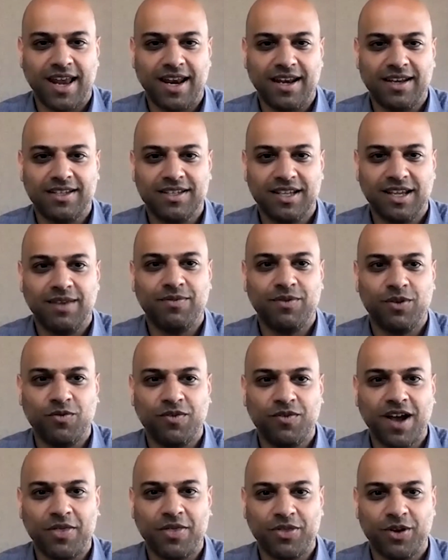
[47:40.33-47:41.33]
And if you've
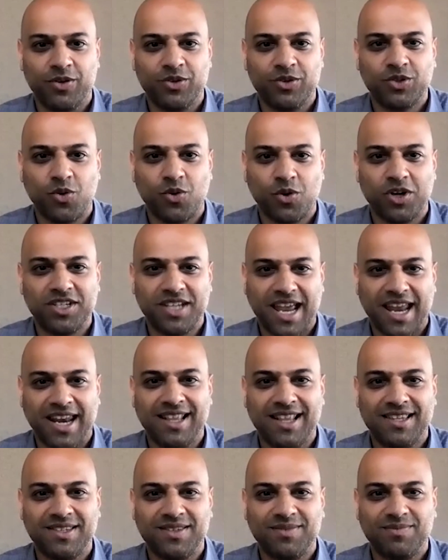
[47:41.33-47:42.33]
got those core
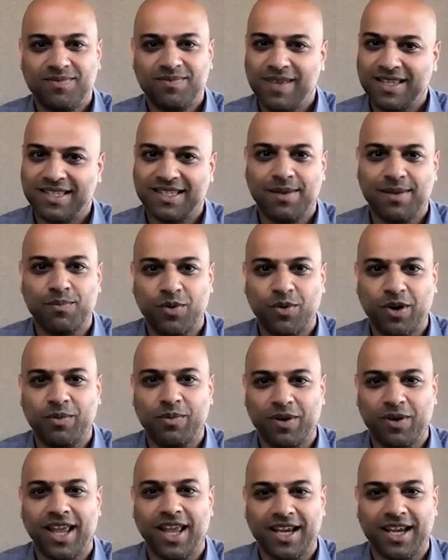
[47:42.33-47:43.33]
tenets, at some point
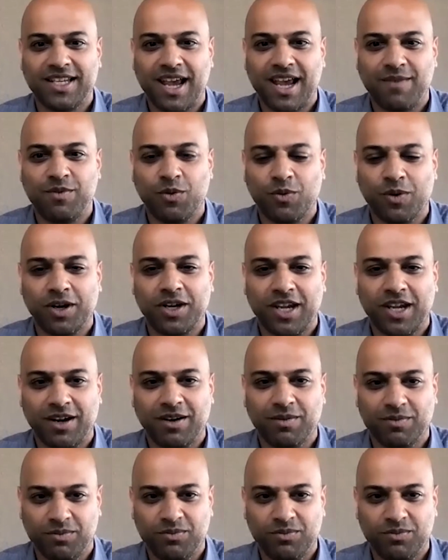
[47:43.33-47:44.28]
we'd like to have you work here.